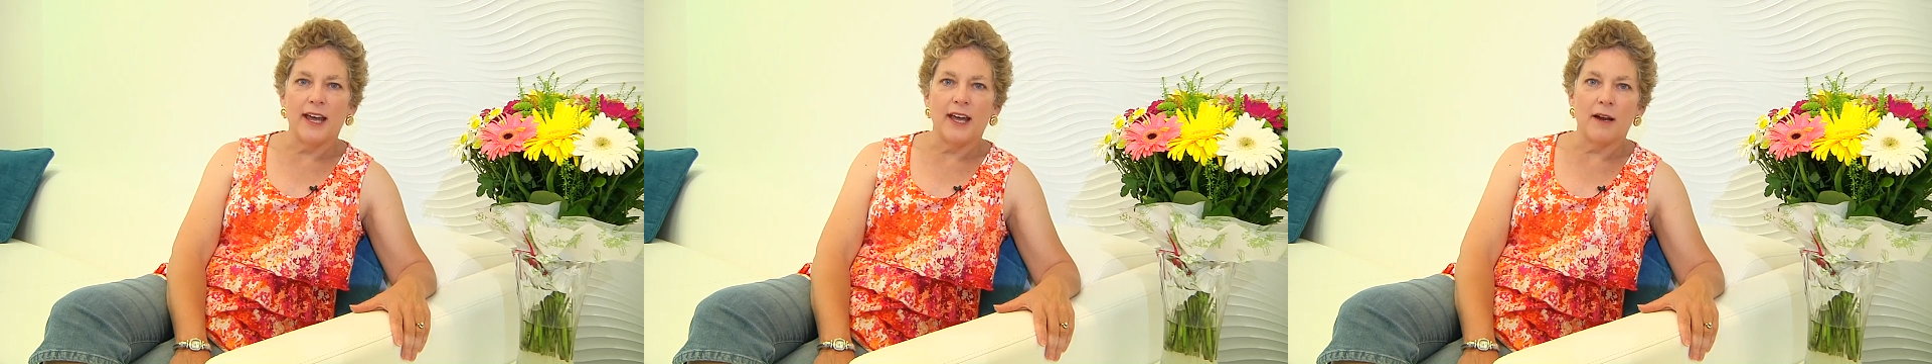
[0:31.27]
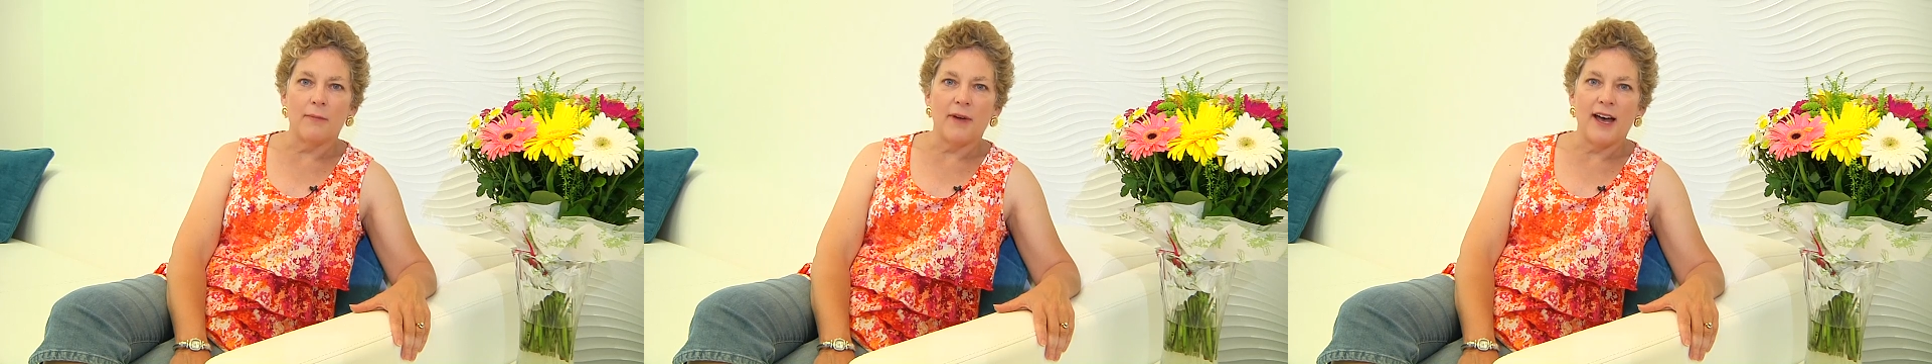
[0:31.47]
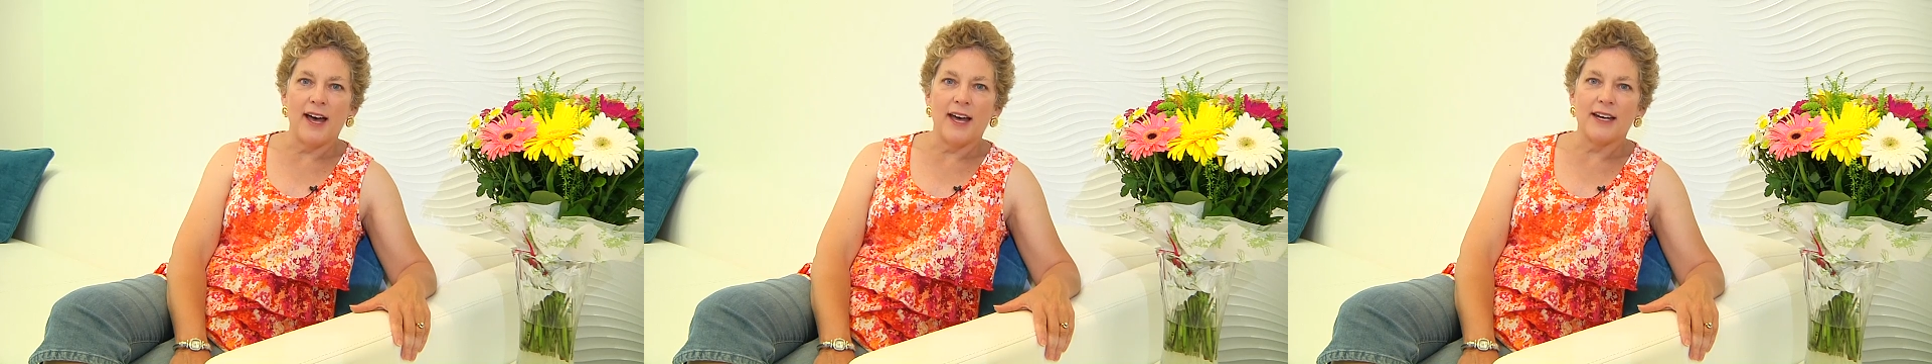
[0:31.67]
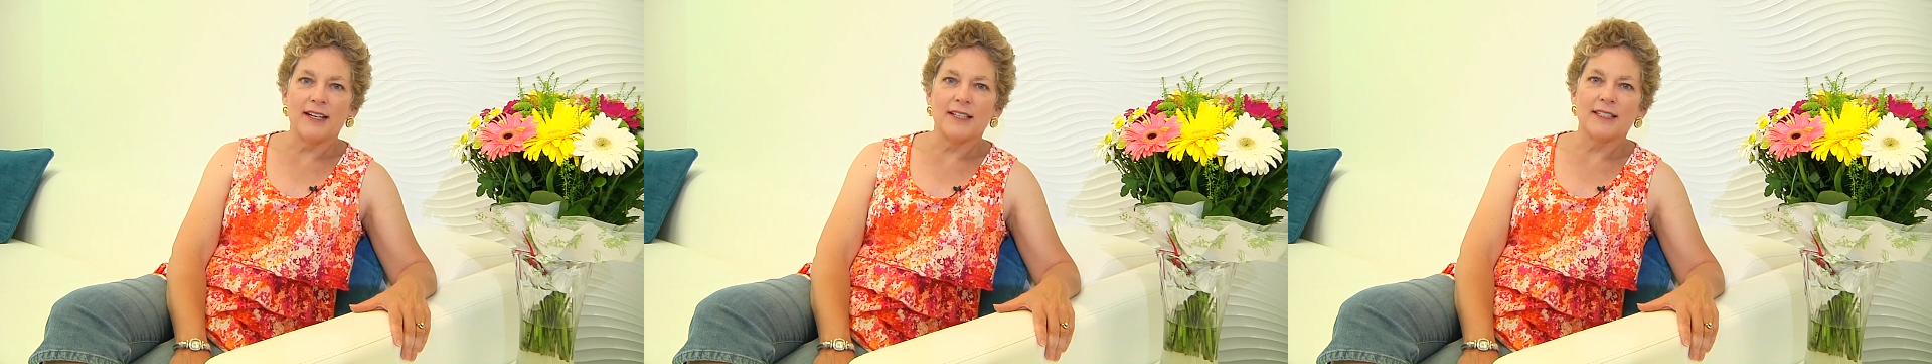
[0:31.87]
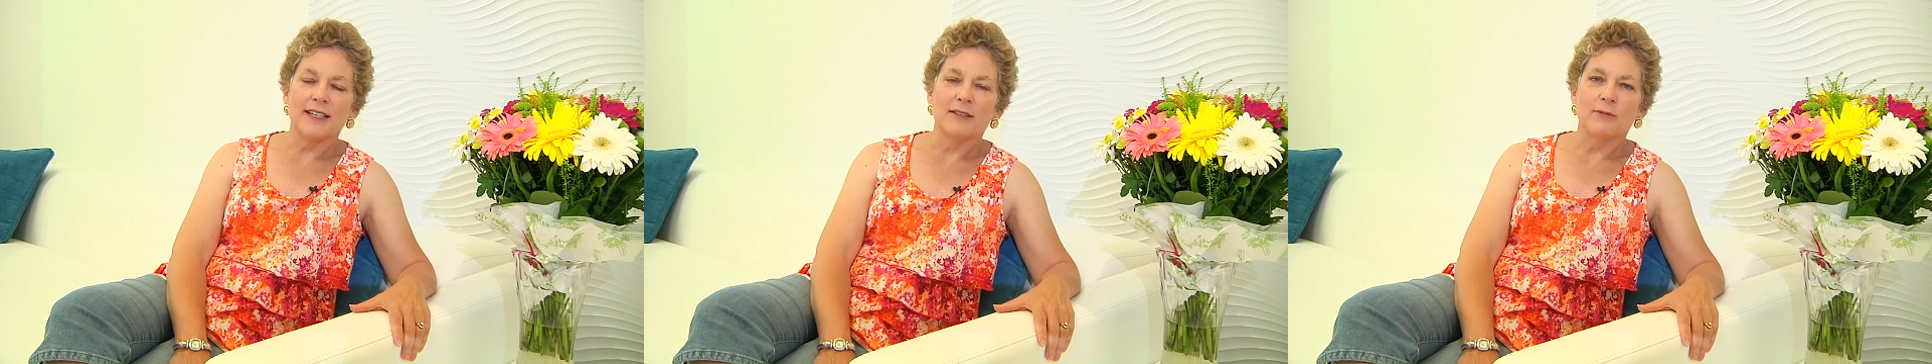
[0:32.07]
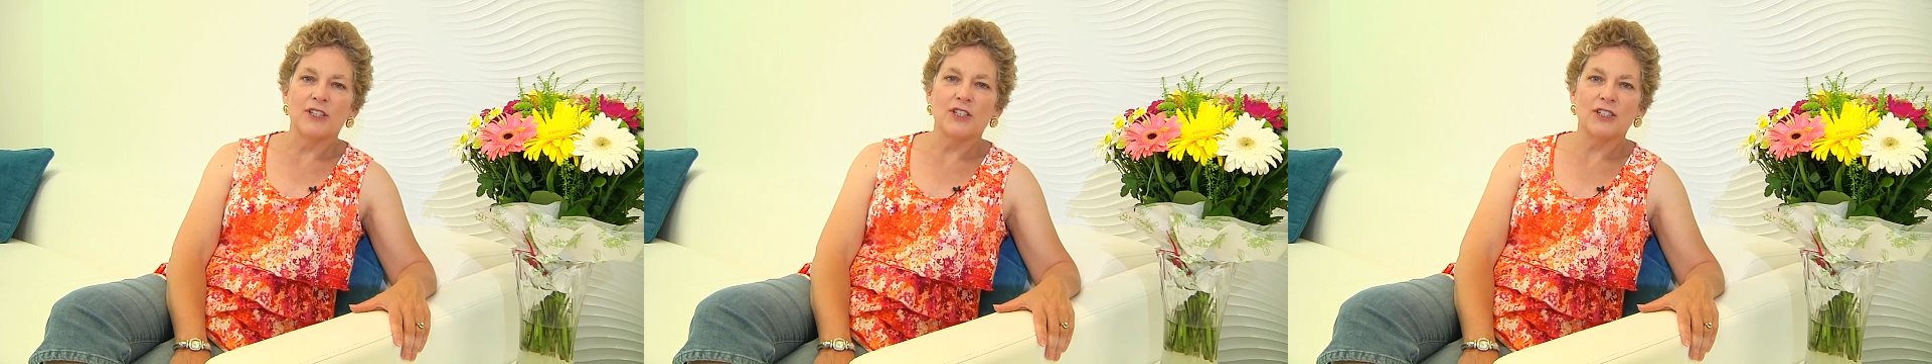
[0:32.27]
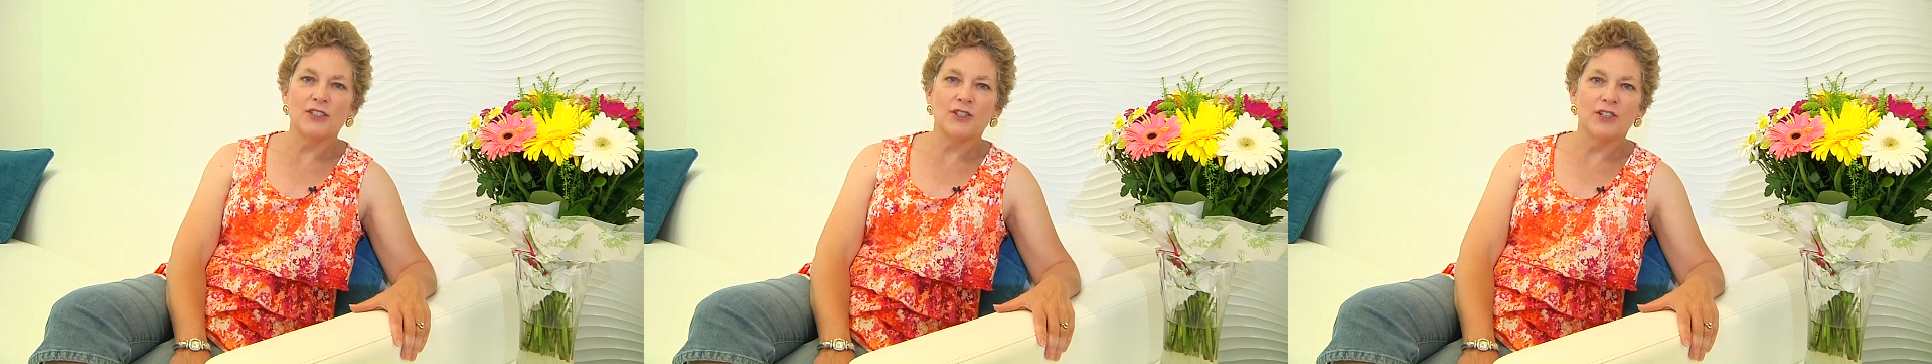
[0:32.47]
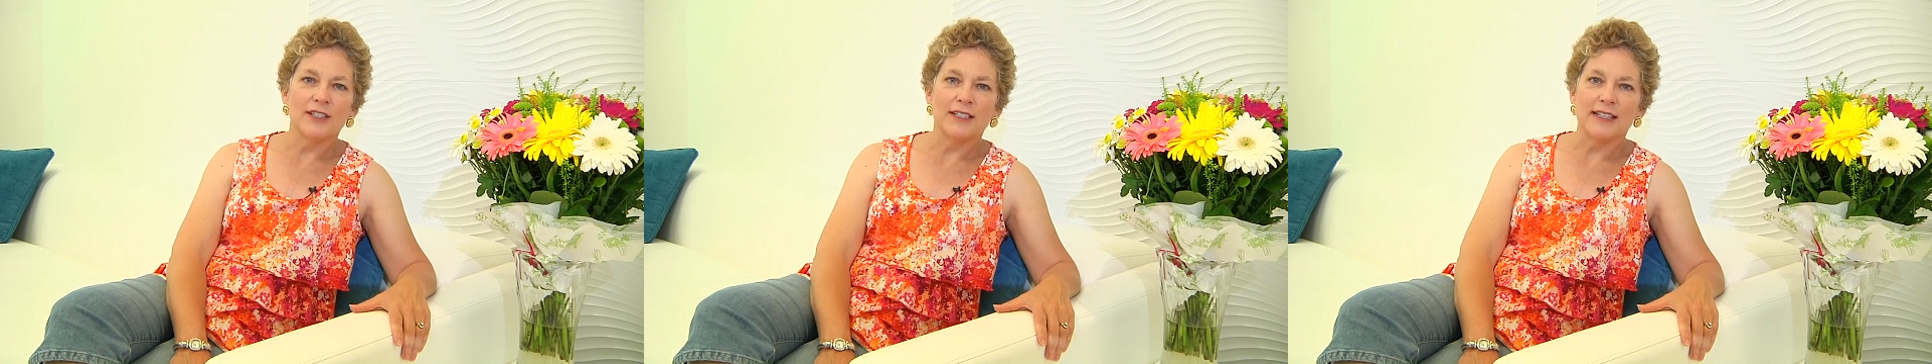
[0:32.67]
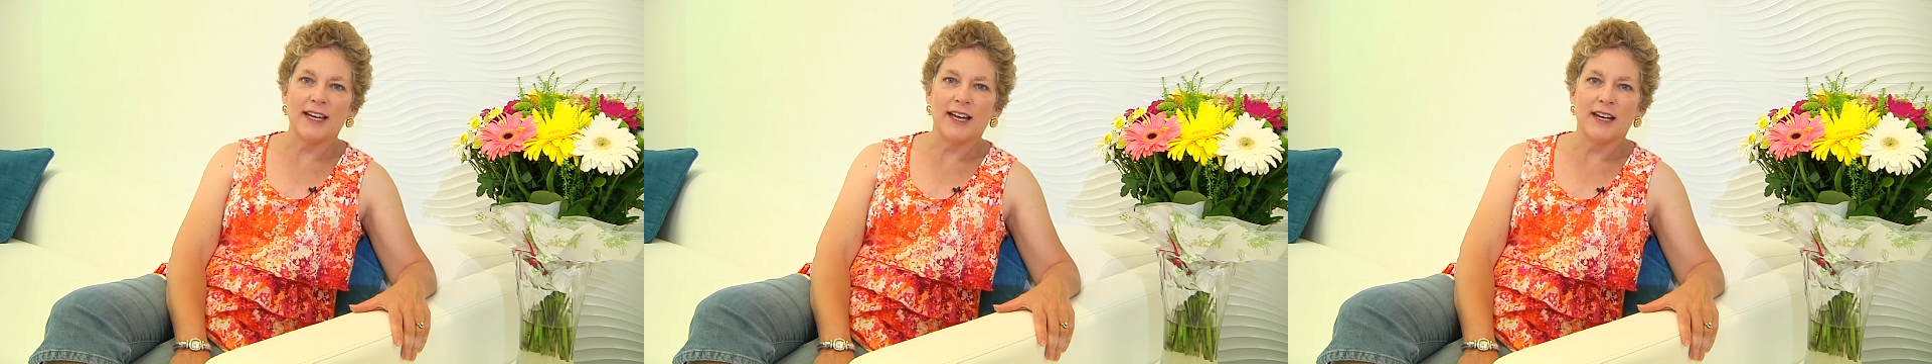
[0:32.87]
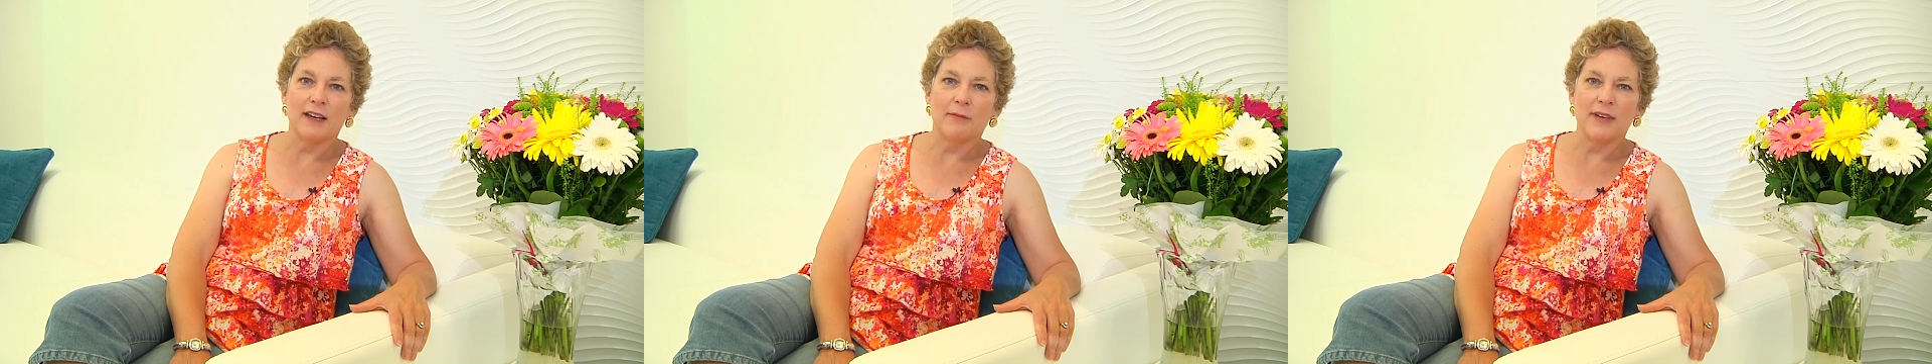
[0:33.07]
antibiotics and we just couldn't
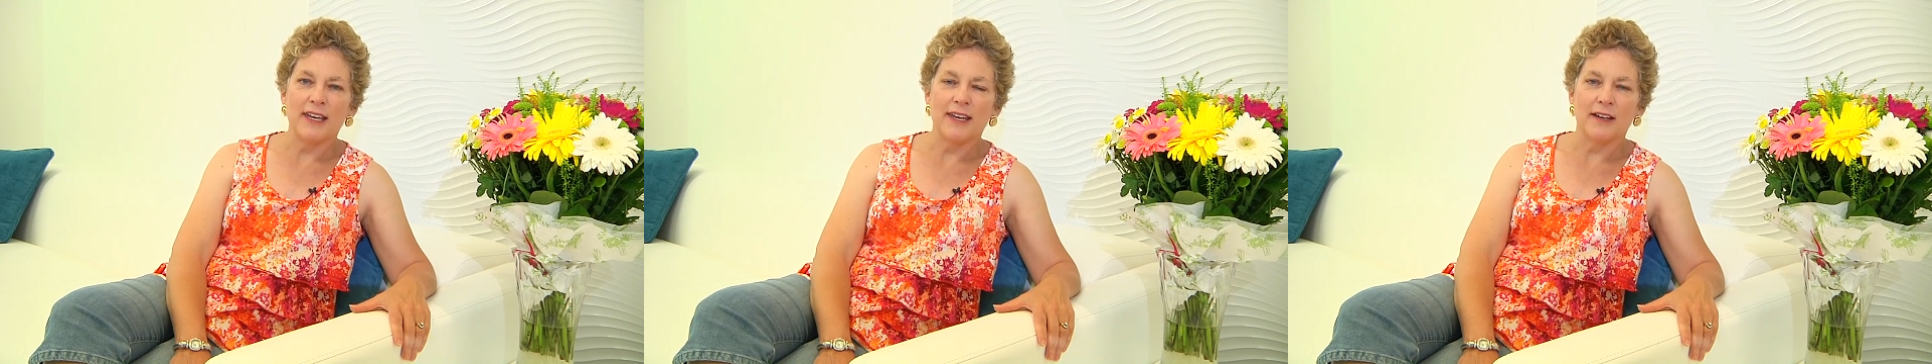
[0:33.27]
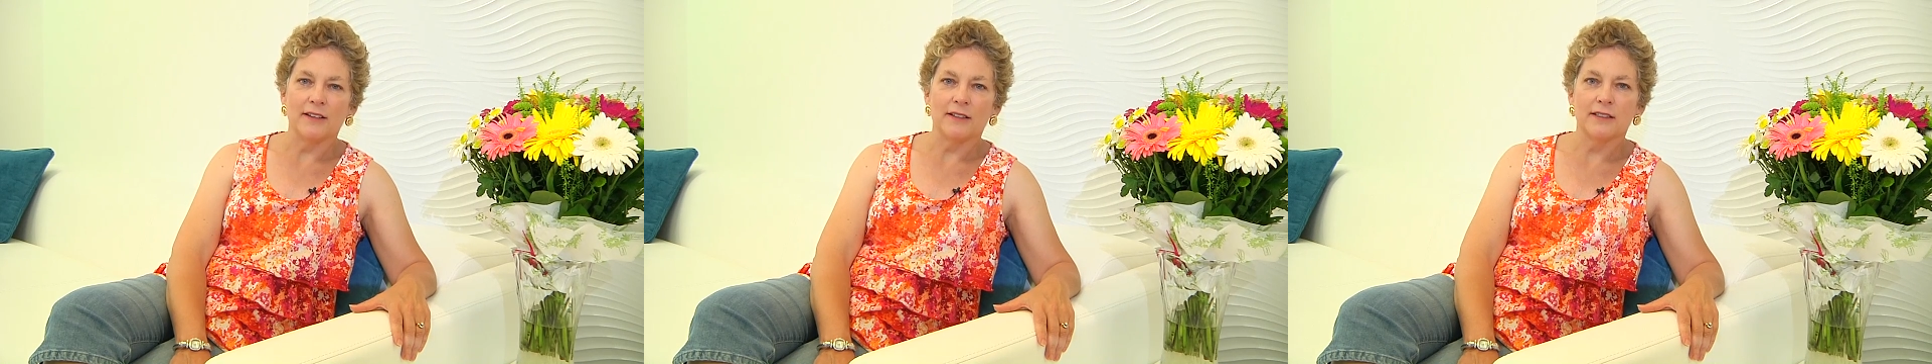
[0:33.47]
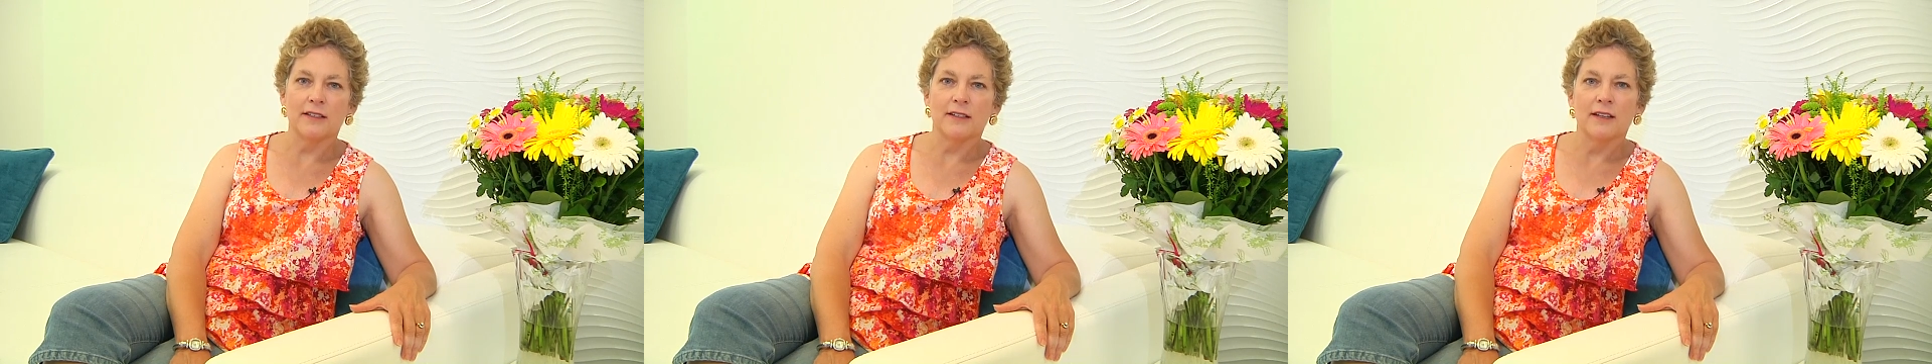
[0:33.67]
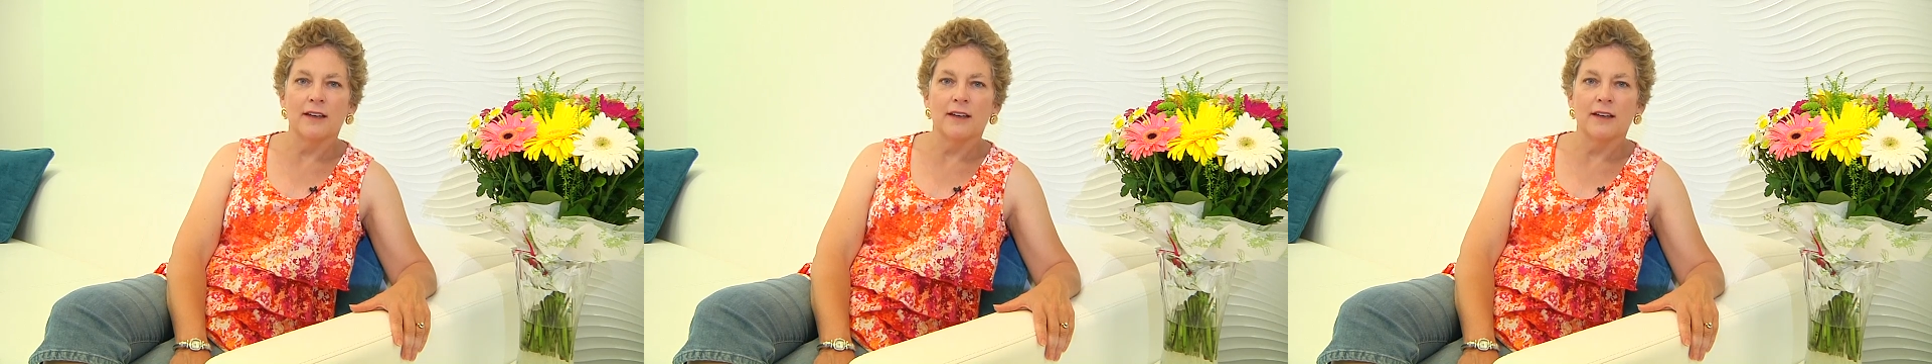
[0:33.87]
get him healed.